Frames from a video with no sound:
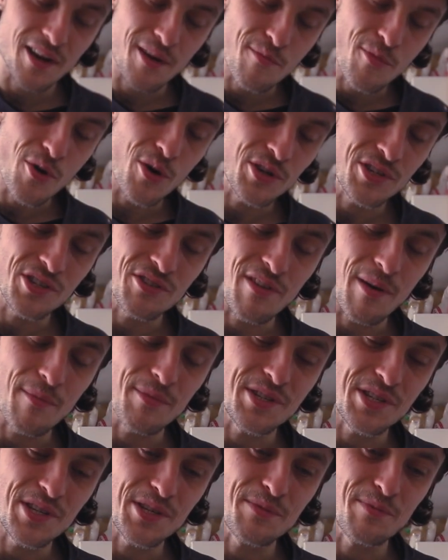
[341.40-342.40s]
I'm not a
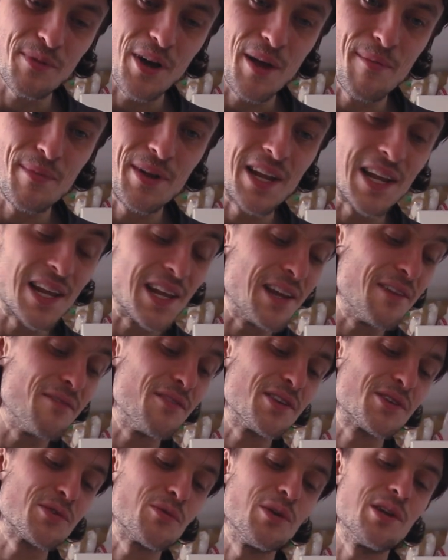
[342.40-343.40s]
ceramicist, but I believe
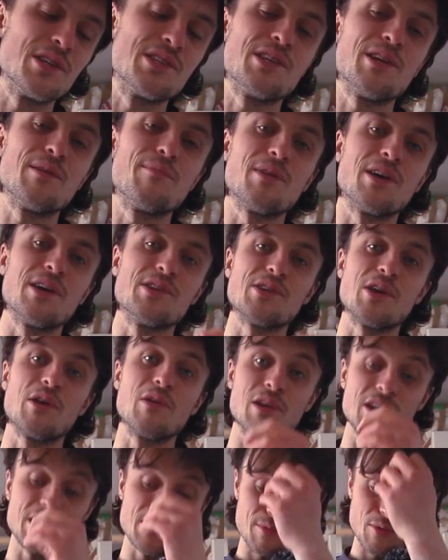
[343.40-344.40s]
this quality applies
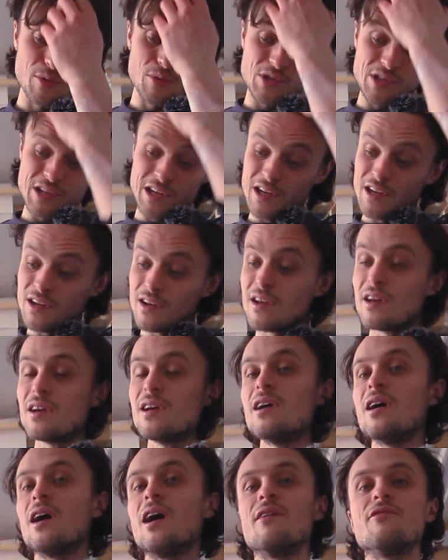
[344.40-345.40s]
only to porcelain.
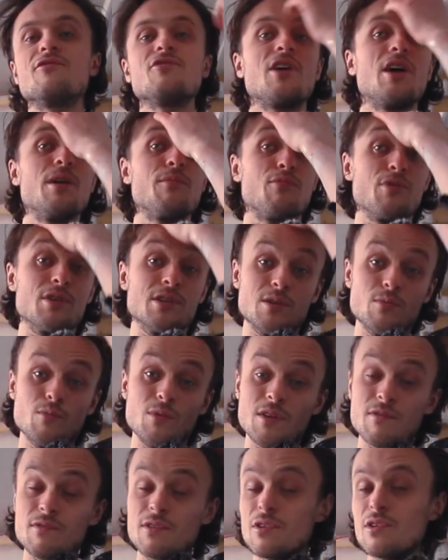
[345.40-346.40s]
I've tried printing
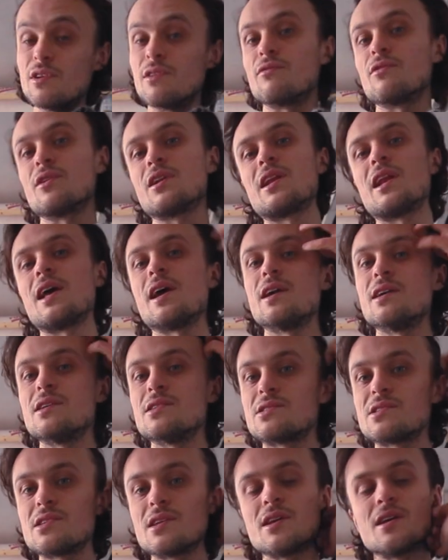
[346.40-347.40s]
with a few different
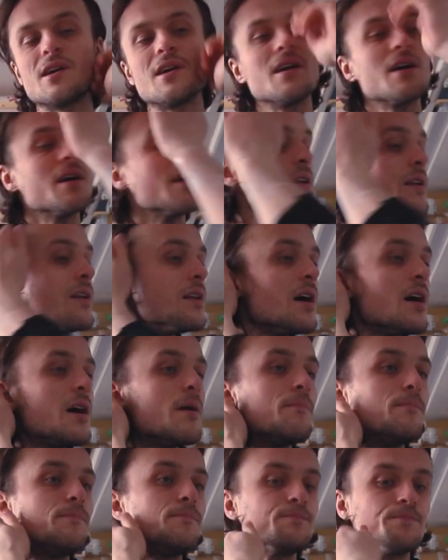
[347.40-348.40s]
clays, and
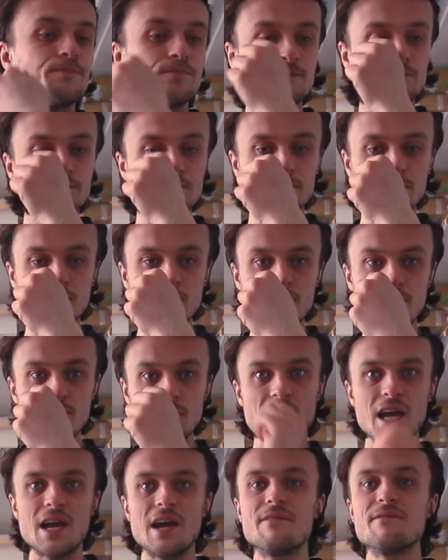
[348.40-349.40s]
I
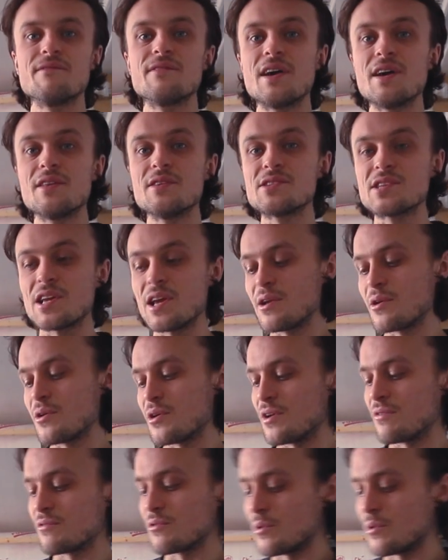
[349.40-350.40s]
haven't found the same kind of